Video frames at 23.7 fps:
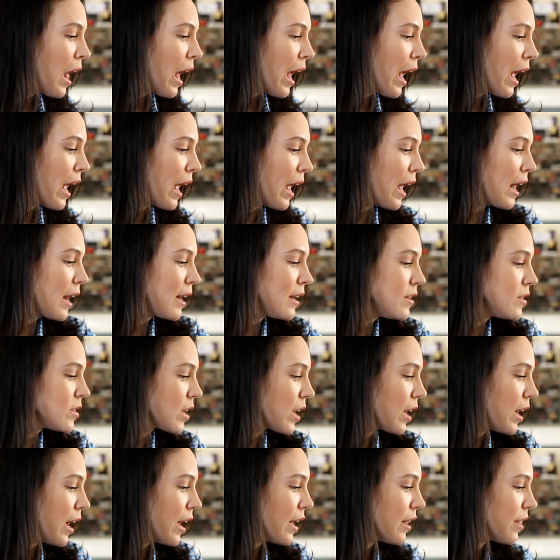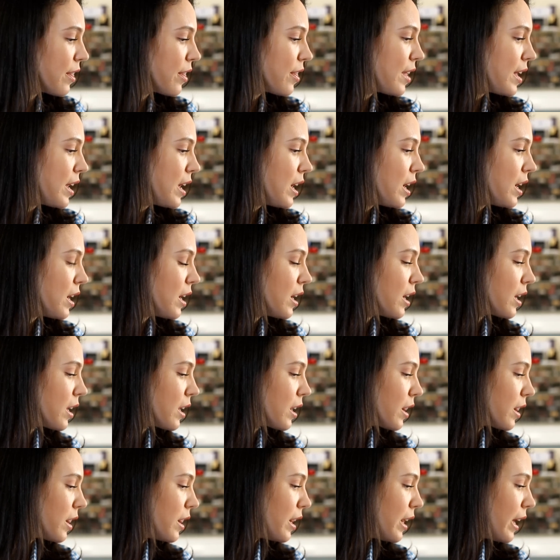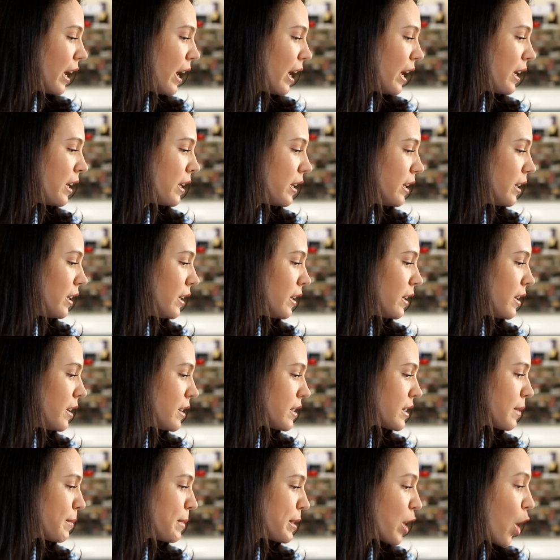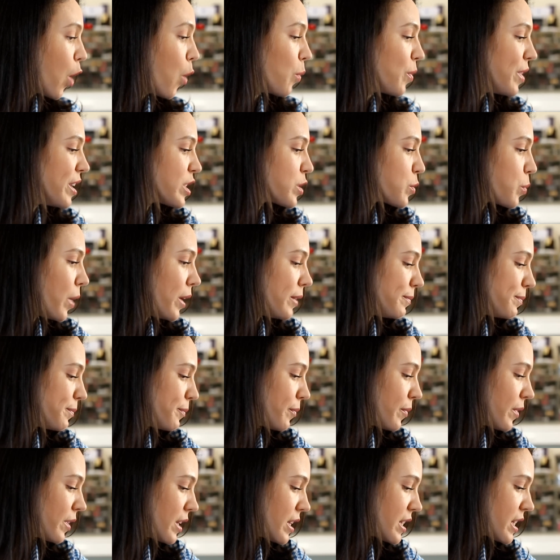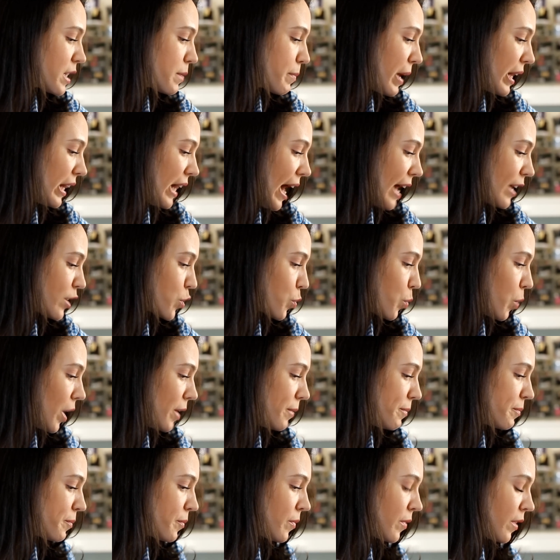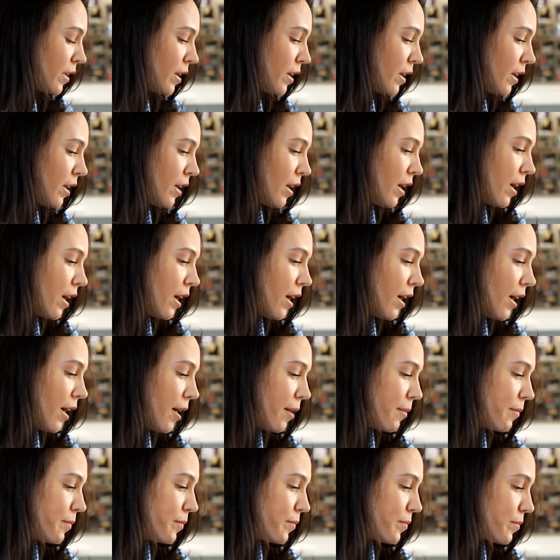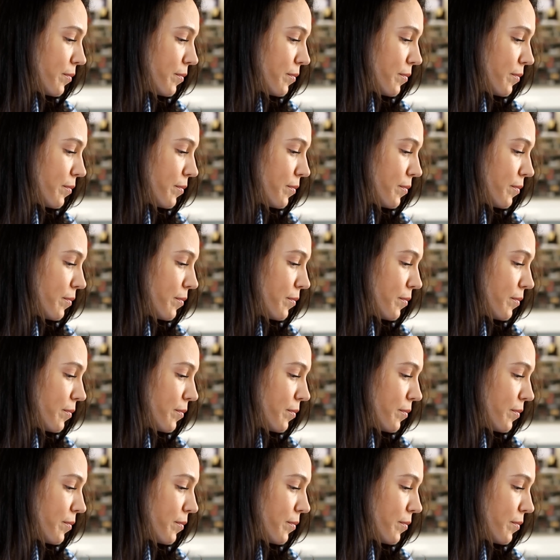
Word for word: And I think that is, let me, oh, this one. This is my last one um,